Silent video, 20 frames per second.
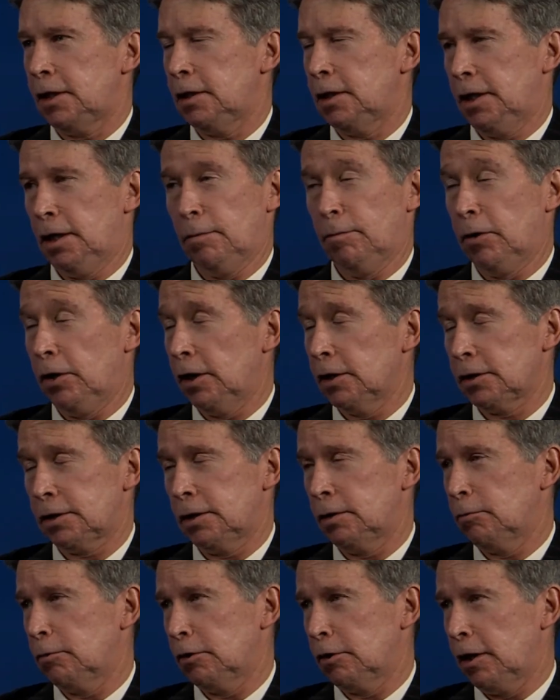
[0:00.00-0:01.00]
in Boston,
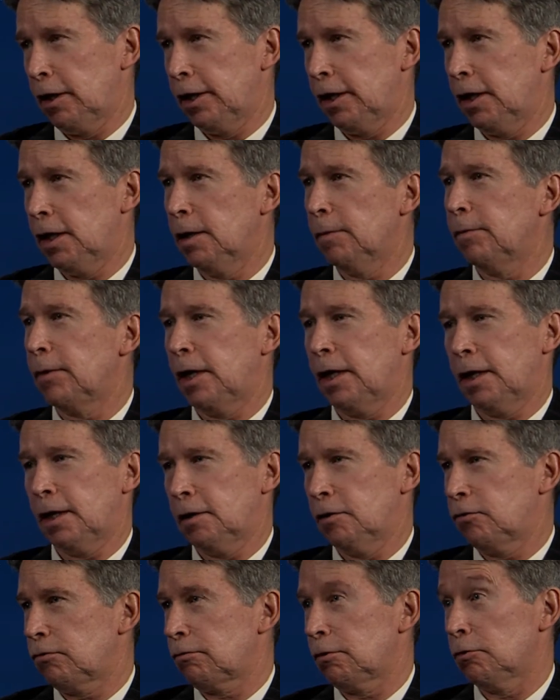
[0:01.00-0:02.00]
where I am, and
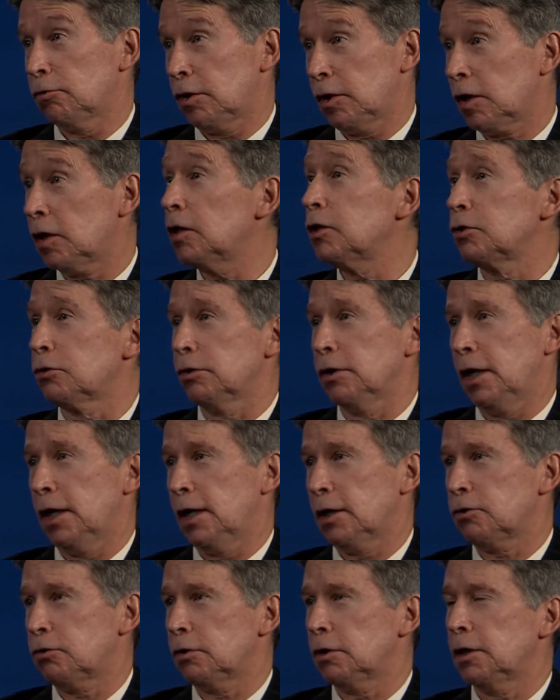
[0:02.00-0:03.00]
throughout the country,
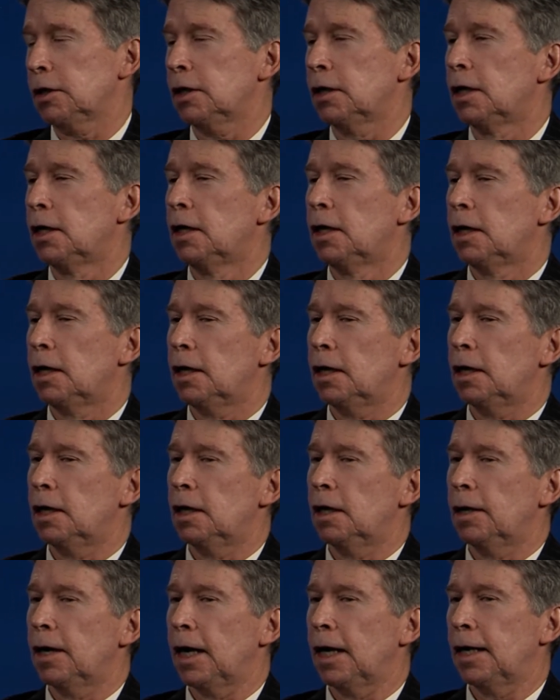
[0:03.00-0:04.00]
actually,
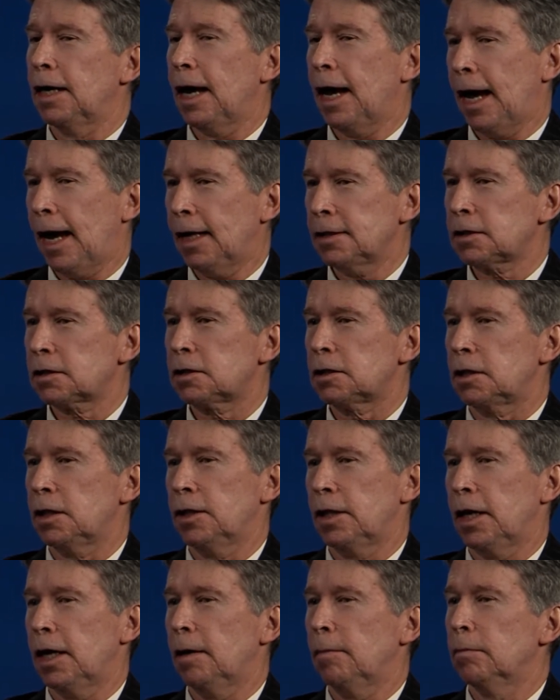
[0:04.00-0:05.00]
and asked
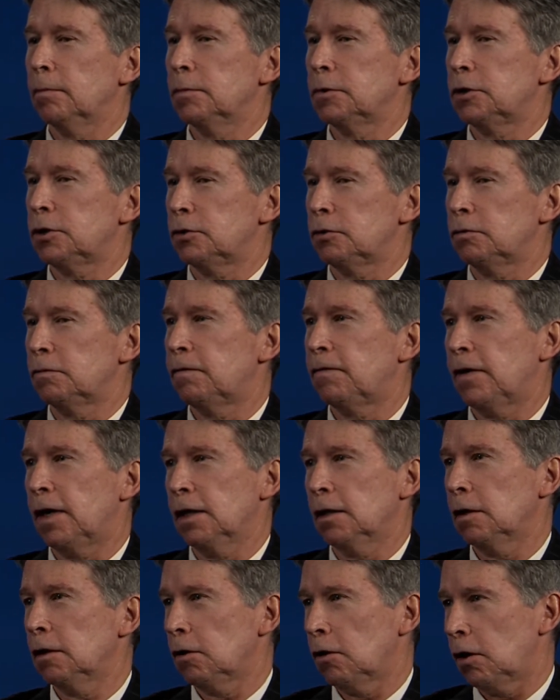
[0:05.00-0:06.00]
them to file
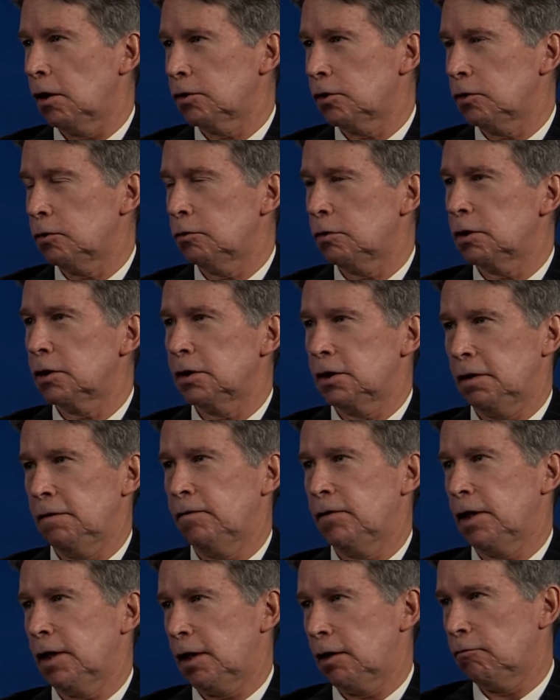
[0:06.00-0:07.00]
a lawsuit to see if they could